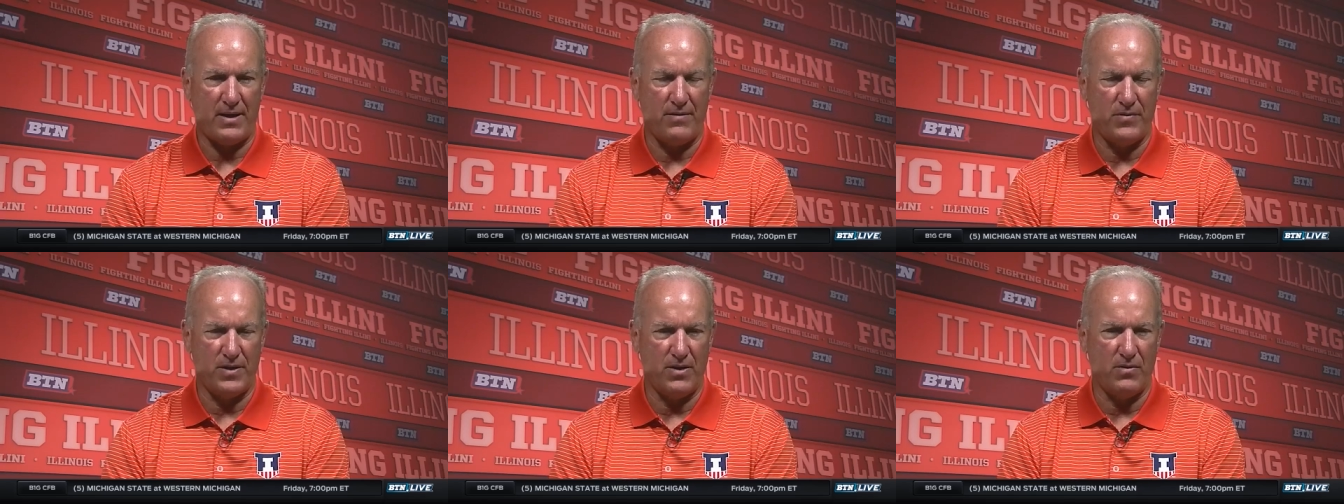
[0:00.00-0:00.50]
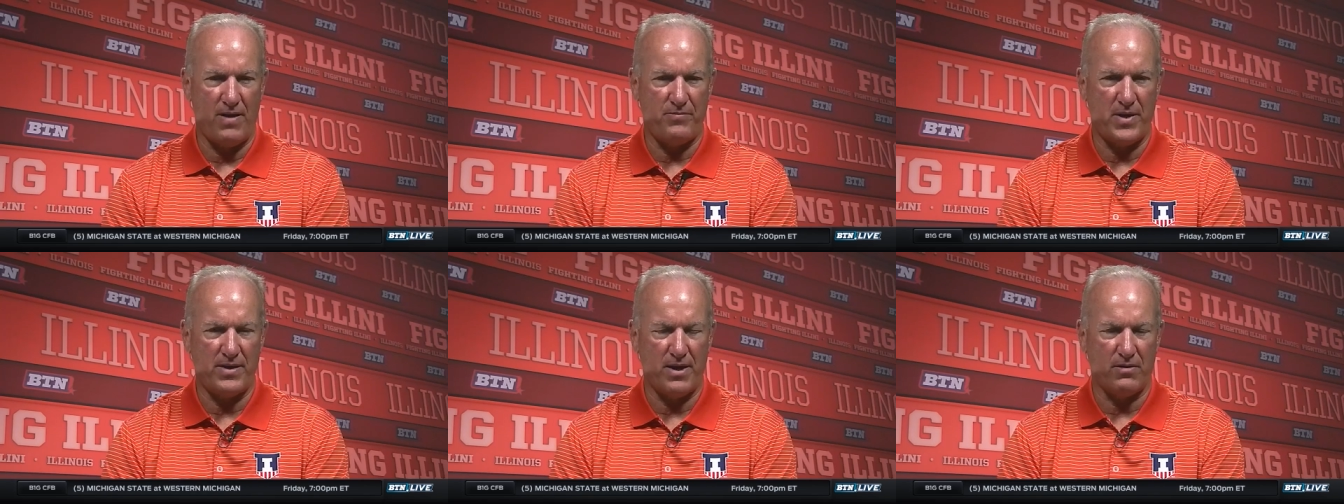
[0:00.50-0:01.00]
I've, you know, I've
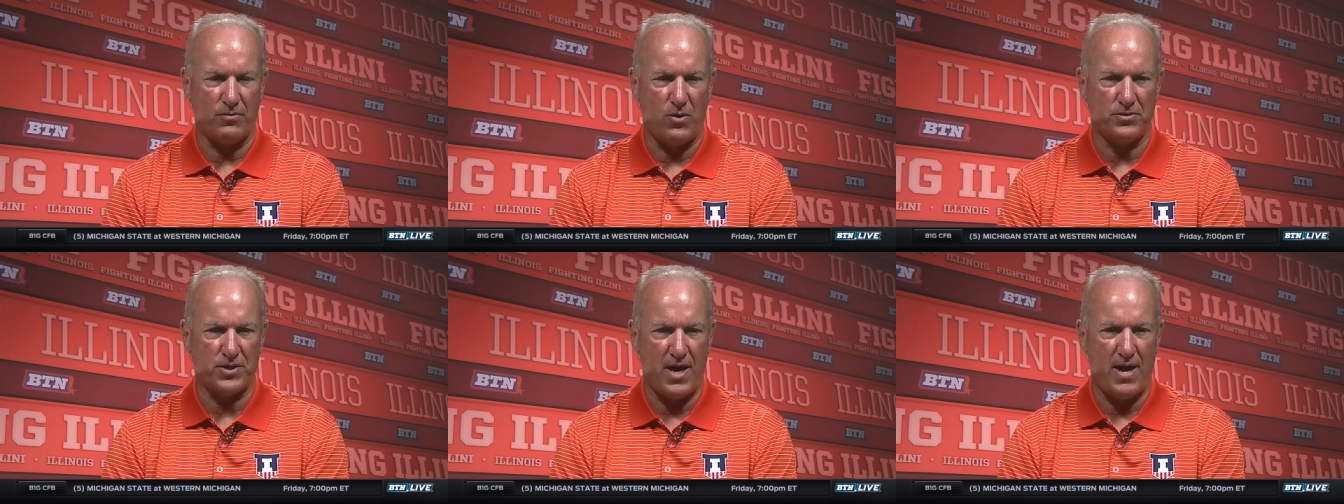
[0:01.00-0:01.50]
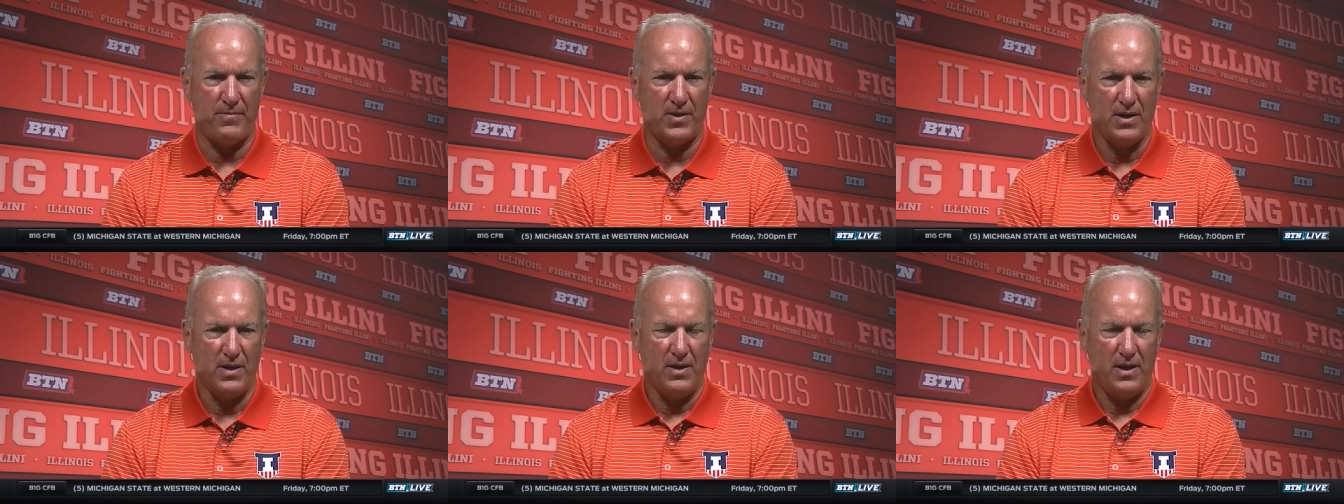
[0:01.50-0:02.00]
been there a long time.
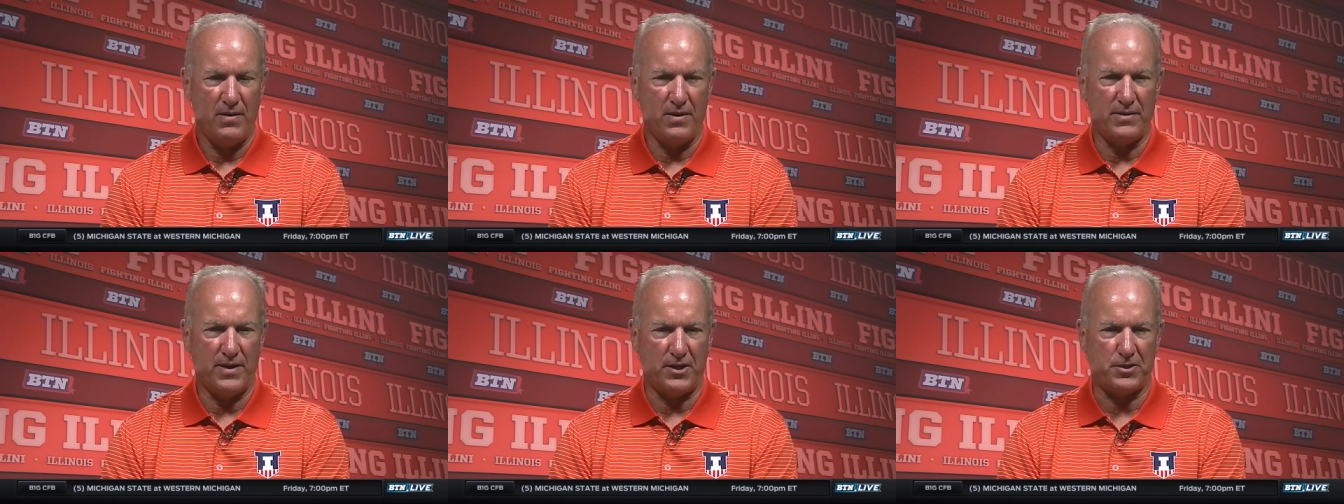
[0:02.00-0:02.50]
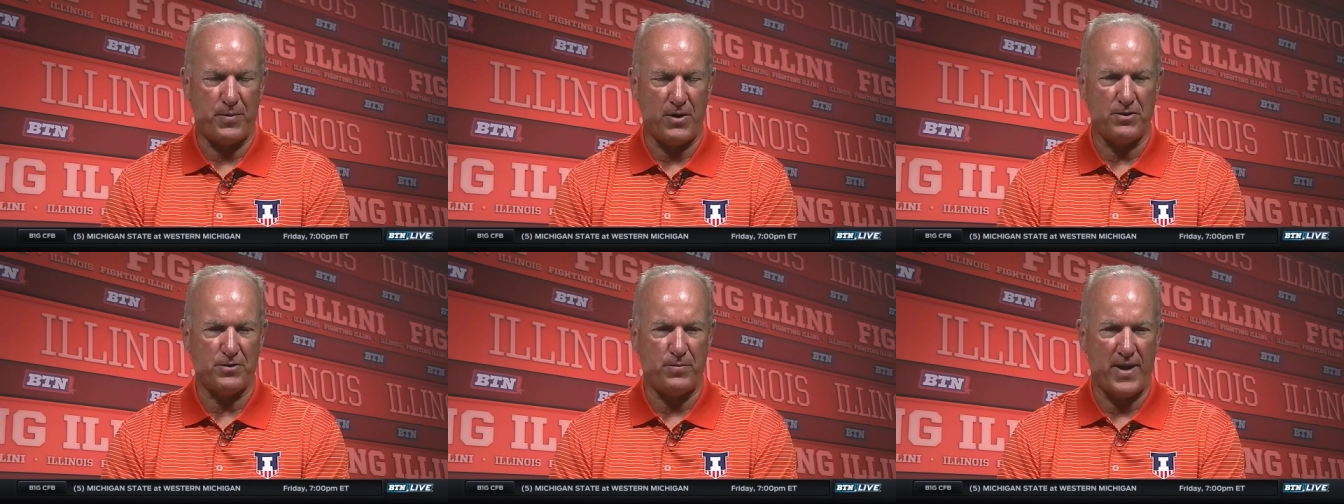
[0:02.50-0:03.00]

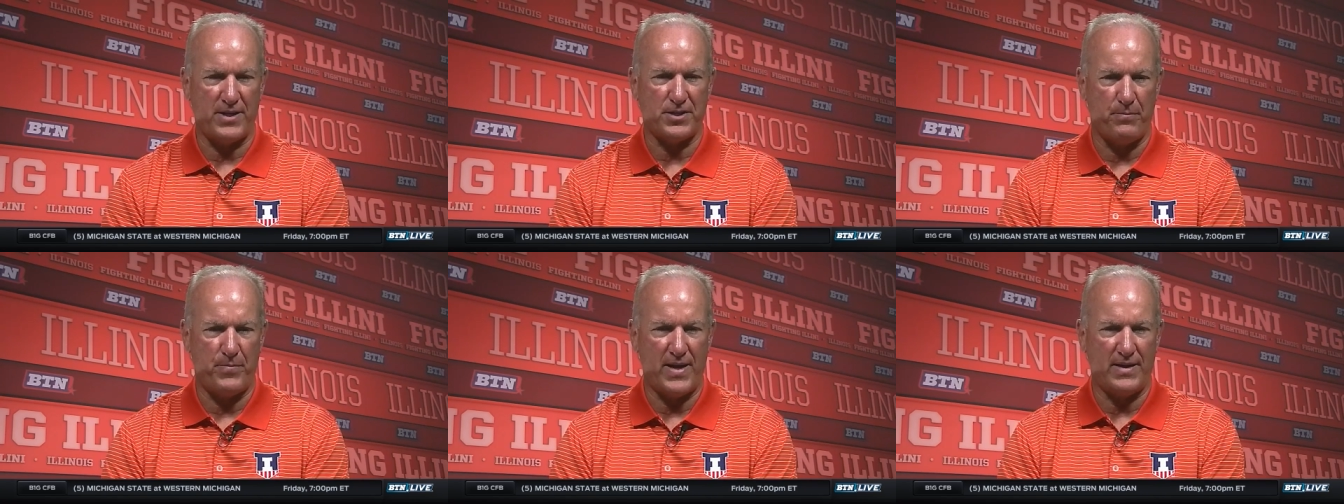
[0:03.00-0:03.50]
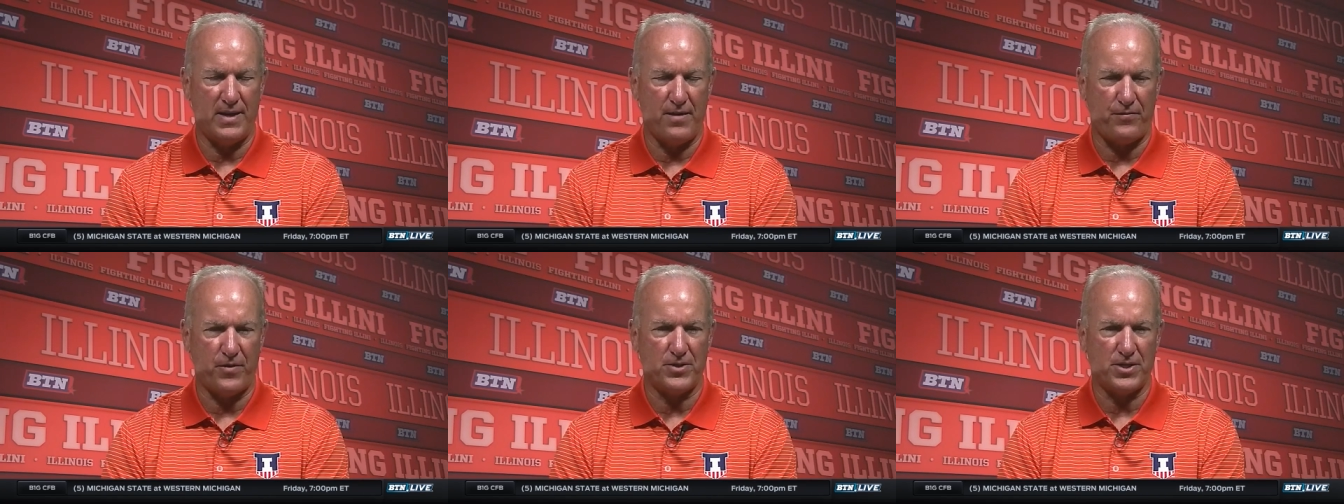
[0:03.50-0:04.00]
experience makes a big
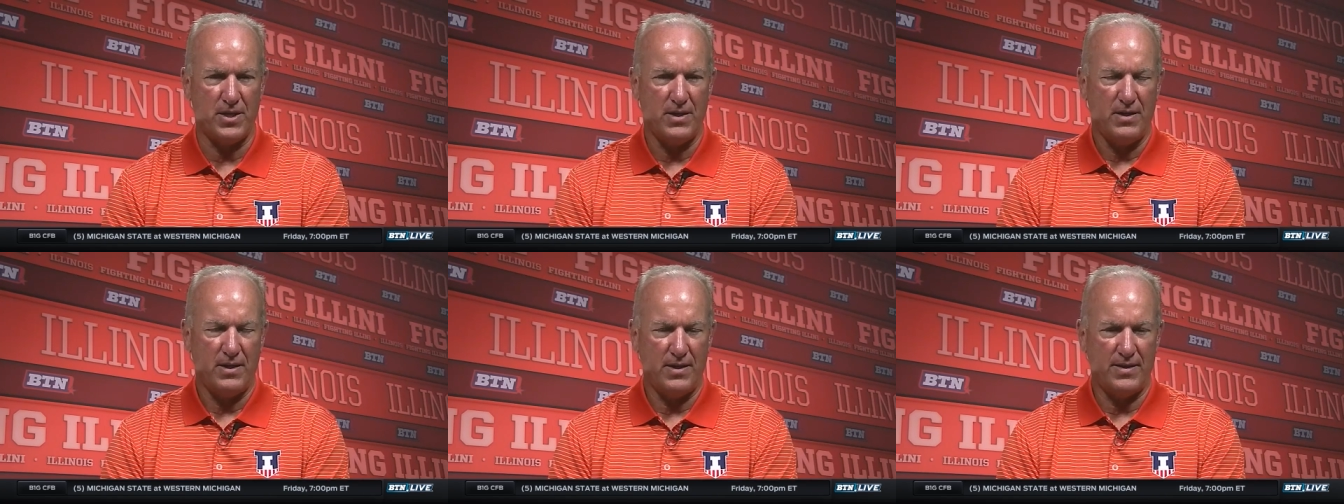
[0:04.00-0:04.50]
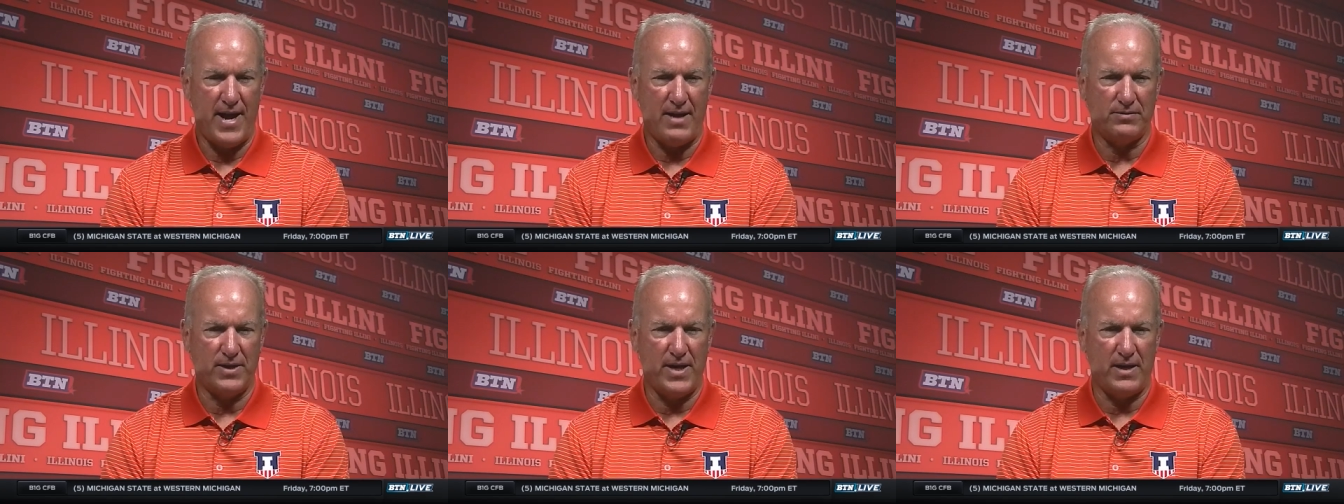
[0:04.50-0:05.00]
difference in
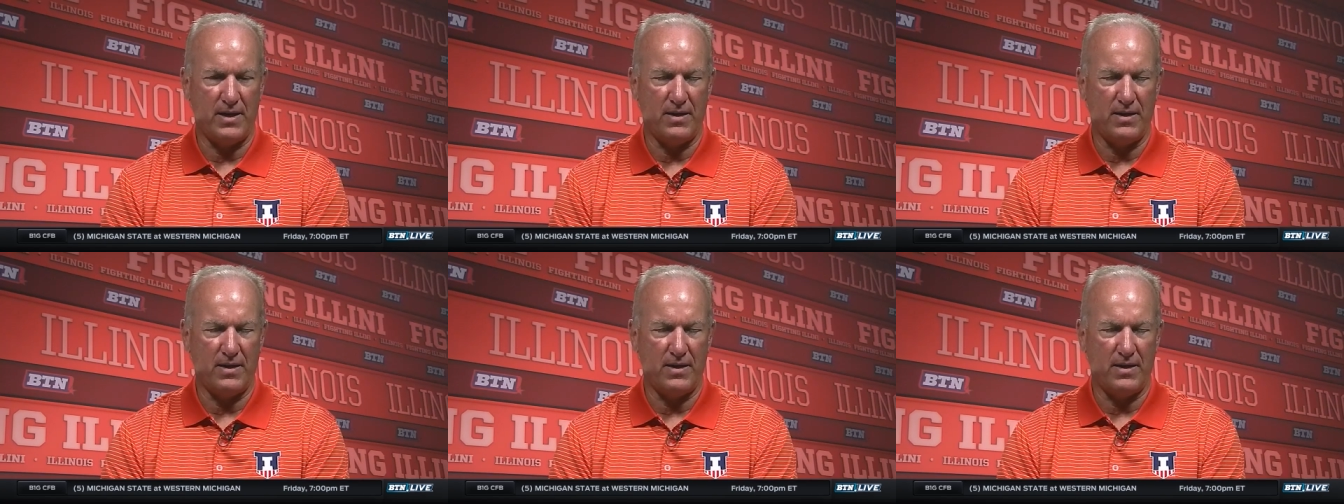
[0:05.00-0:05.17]
that league.